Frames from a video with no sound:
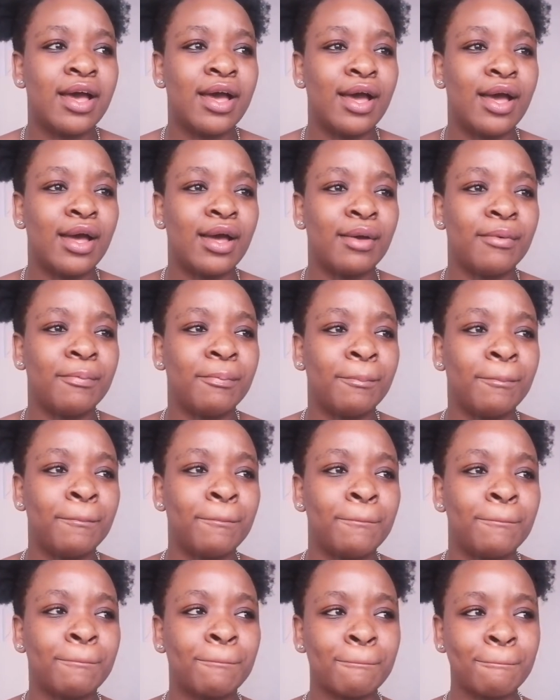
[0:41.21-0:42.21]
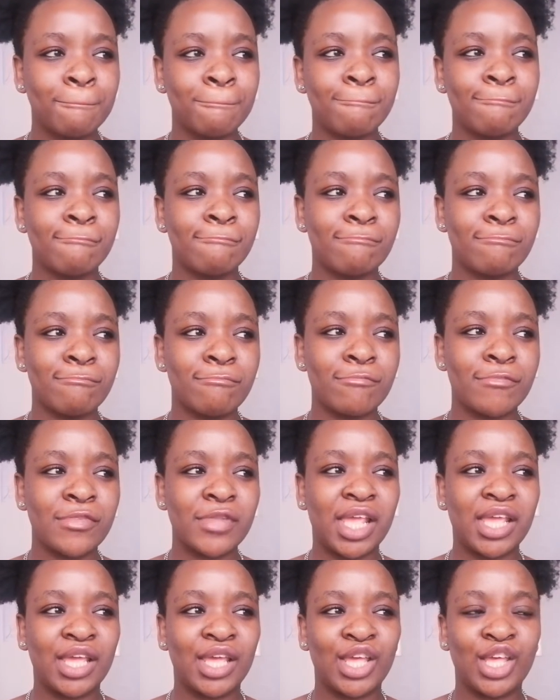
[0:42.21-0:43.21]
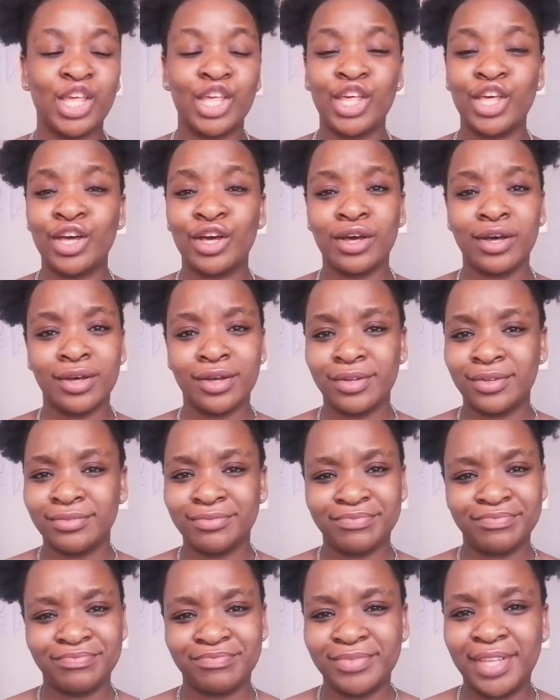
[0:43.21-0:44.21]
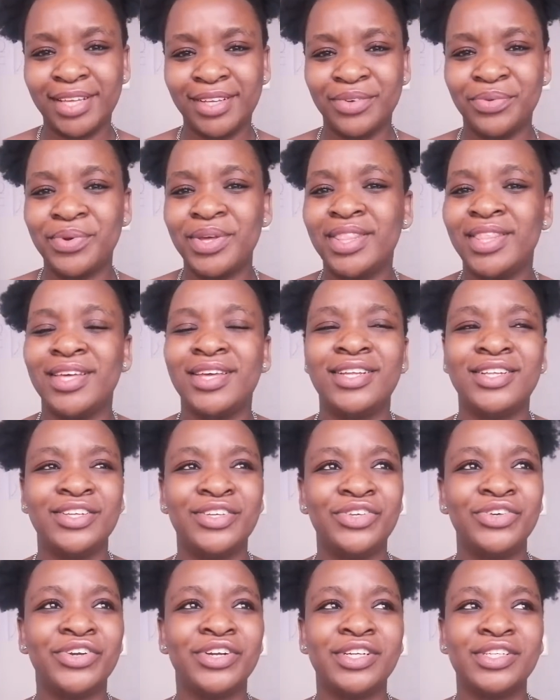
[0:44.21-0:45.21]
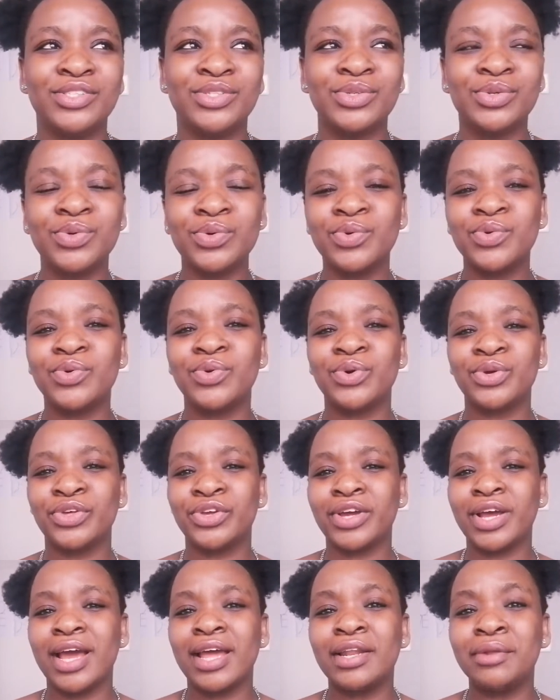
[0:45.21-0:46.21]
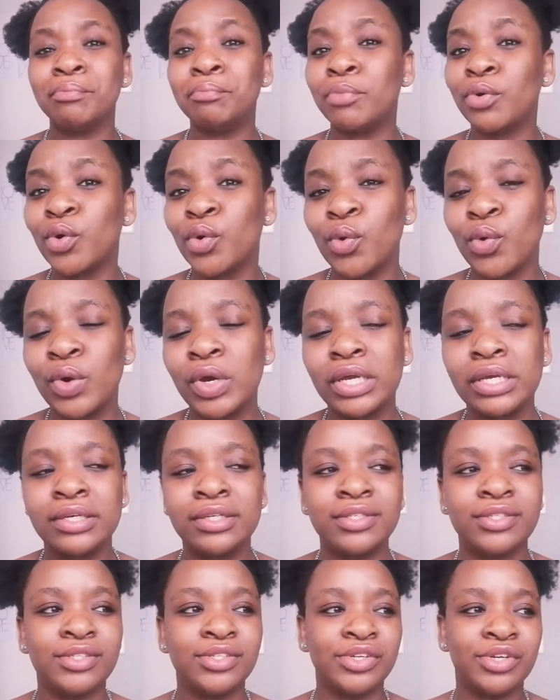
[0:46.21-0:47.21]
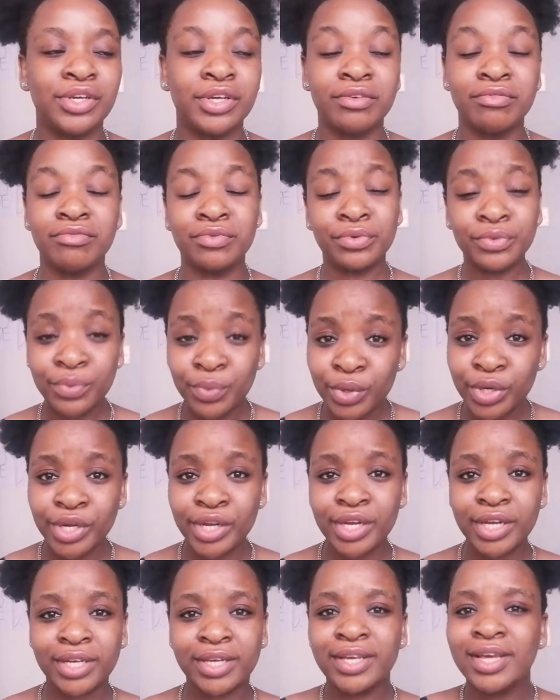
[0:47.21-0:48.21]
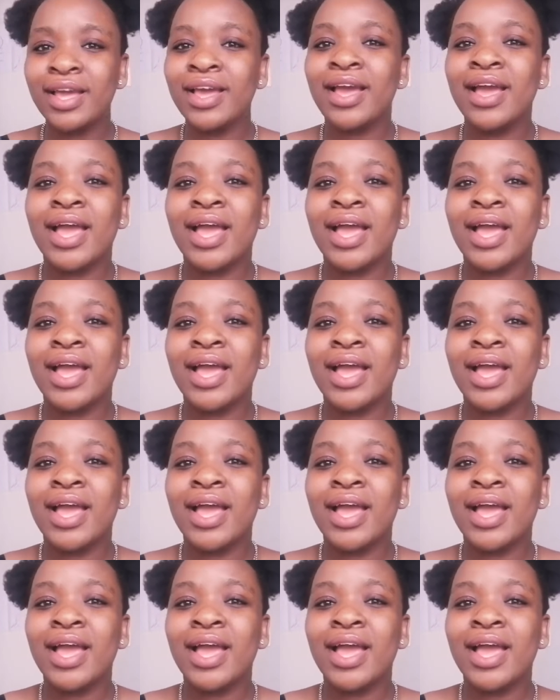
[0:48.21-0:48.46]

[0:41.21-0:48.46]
Whether you're in school or you're unemployed, you're looking for work,